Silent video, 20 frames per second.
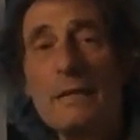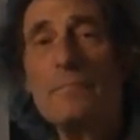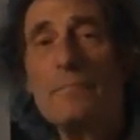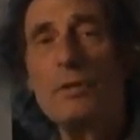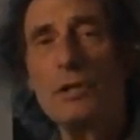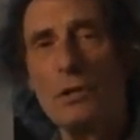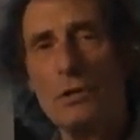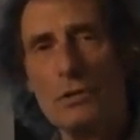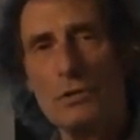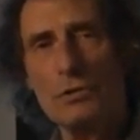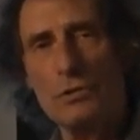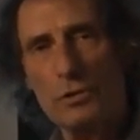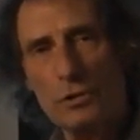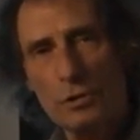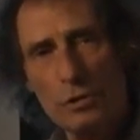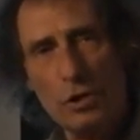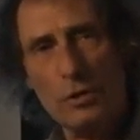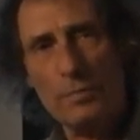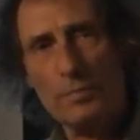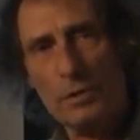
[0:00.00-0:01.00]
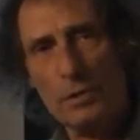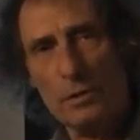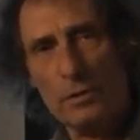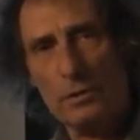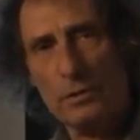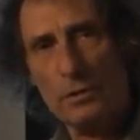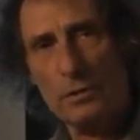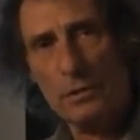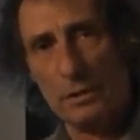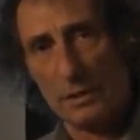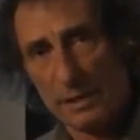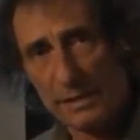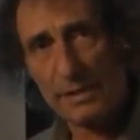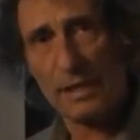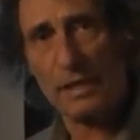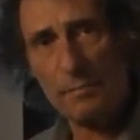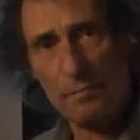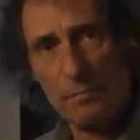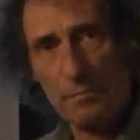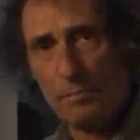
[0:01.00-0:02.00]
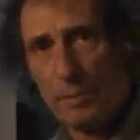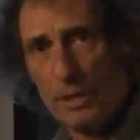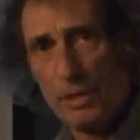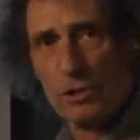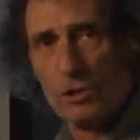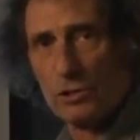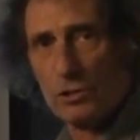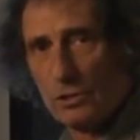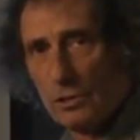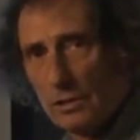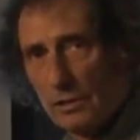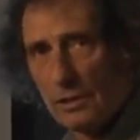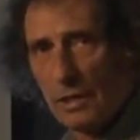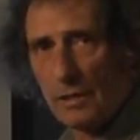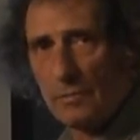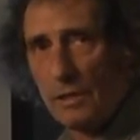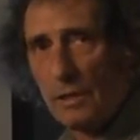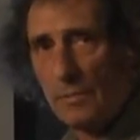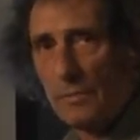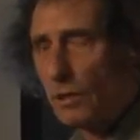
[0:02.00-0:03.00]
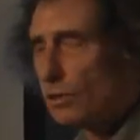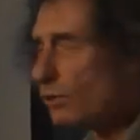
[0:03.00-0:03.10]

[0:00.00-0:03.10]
can be also interpreted. The same picture, the same